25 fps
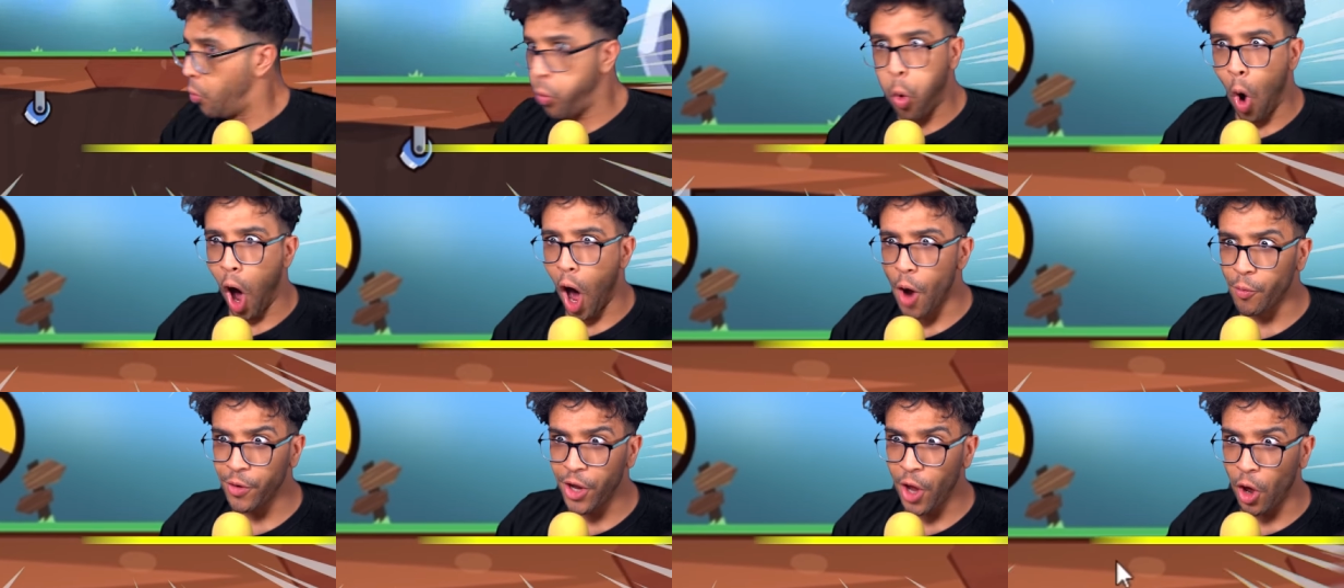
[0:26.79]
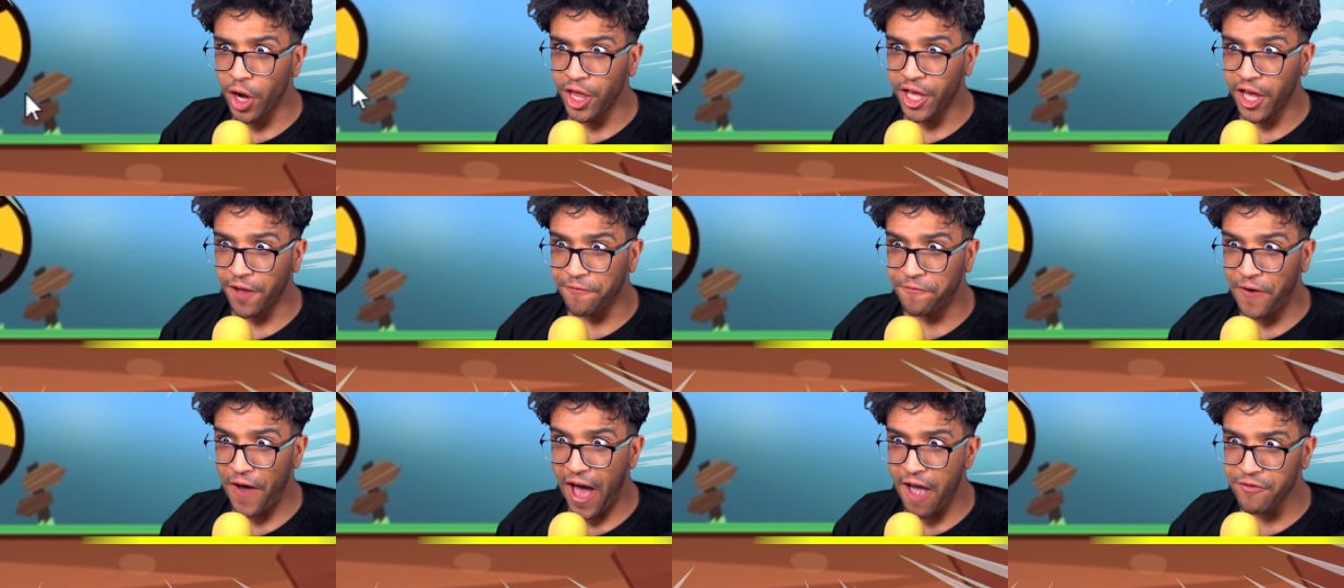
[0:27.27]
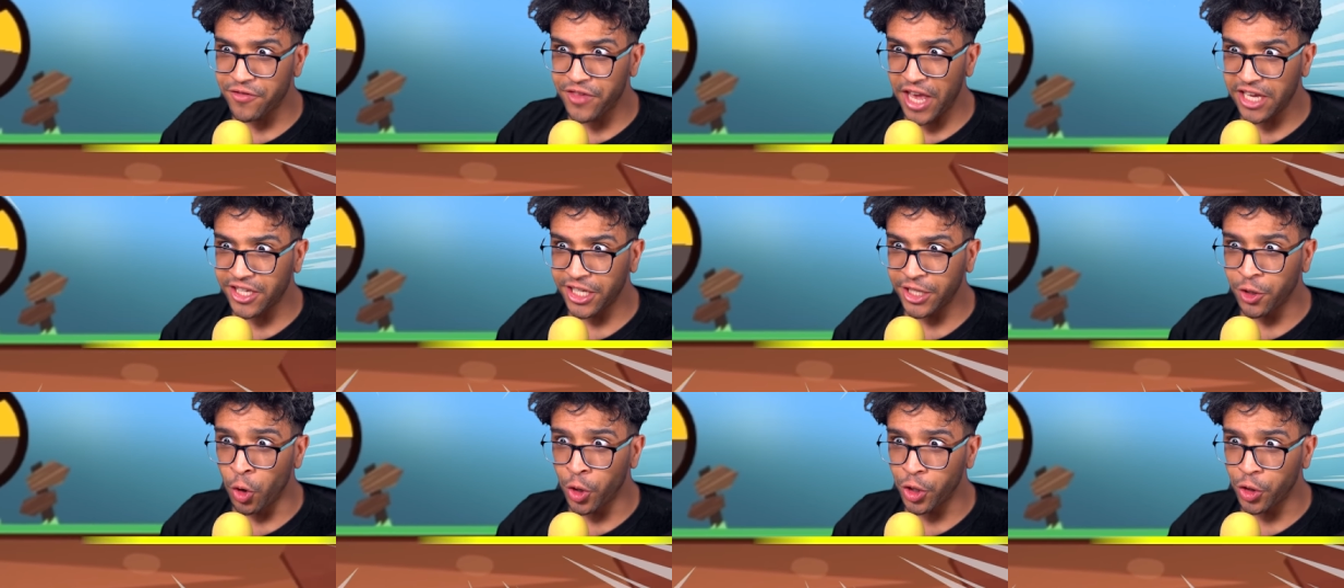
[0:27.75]
What? We only got five
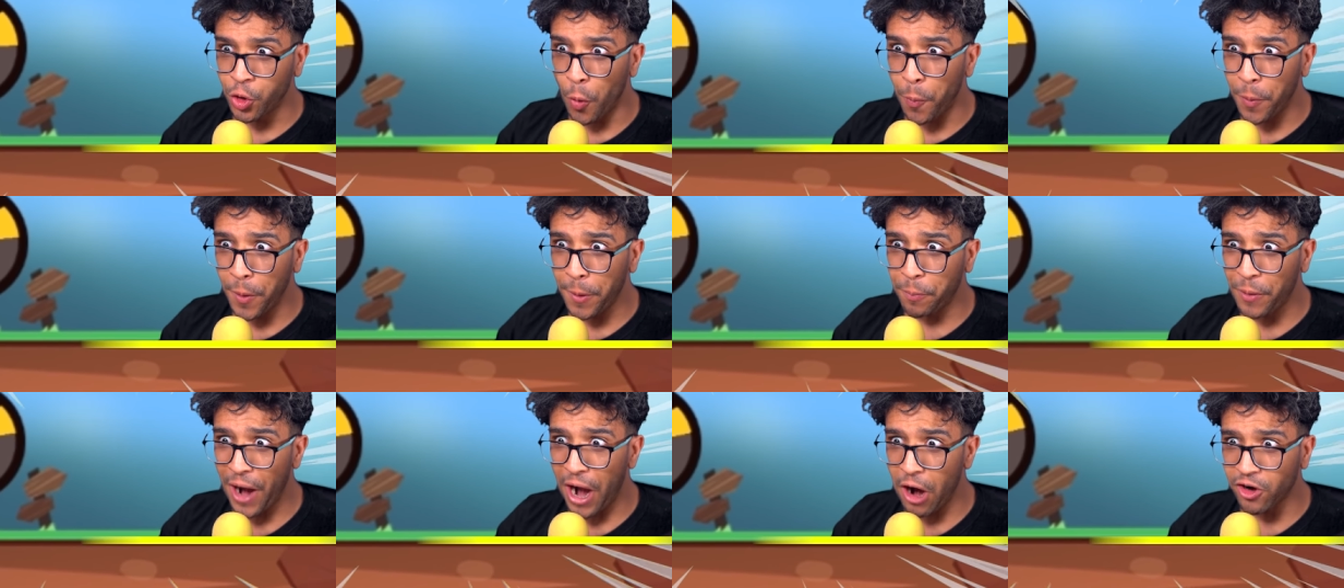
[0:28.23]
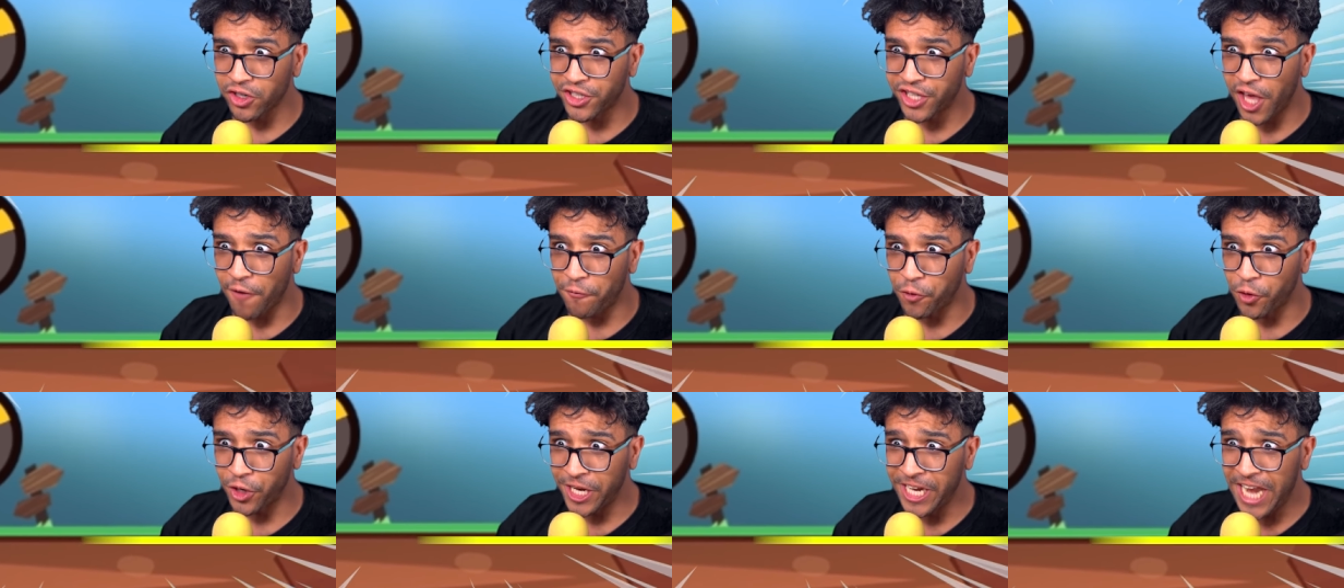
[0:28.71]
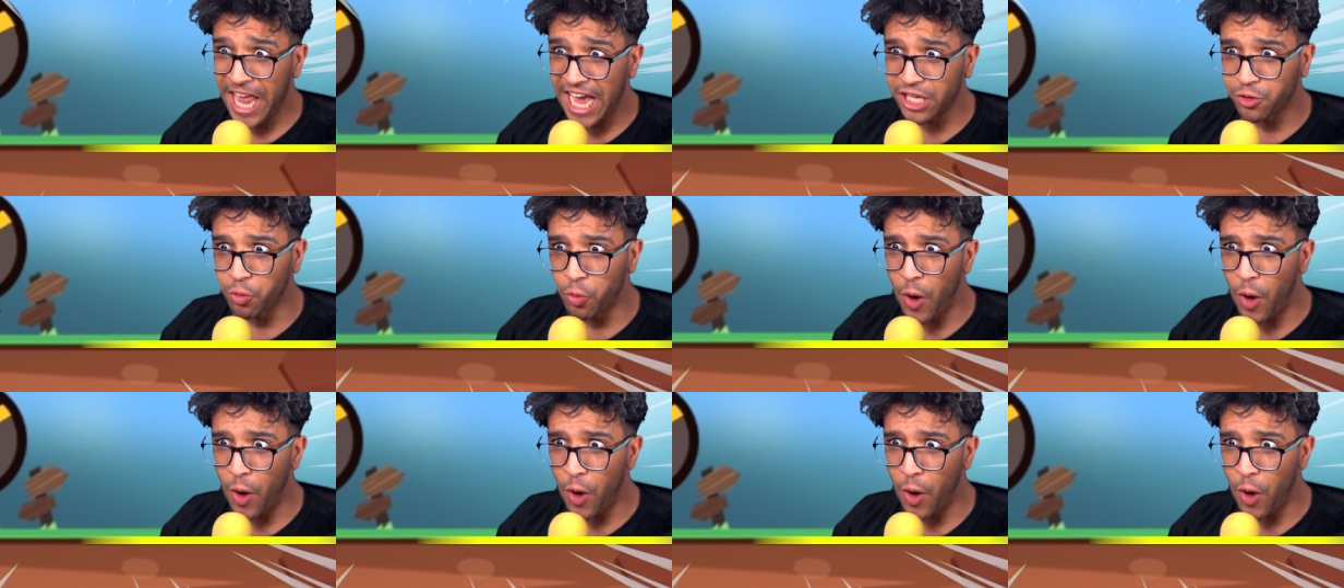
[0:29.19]
seconds in order to prepare ourselves for the next